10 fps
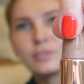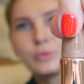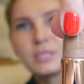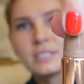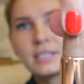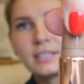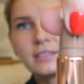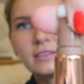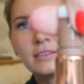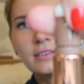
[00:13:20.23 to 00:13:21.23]
twist it
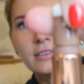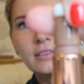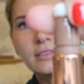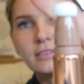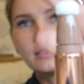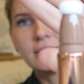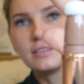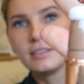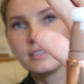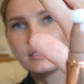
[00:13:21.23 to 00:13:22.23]

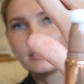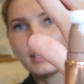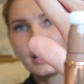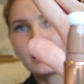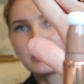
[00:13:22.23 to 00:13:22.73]
to the on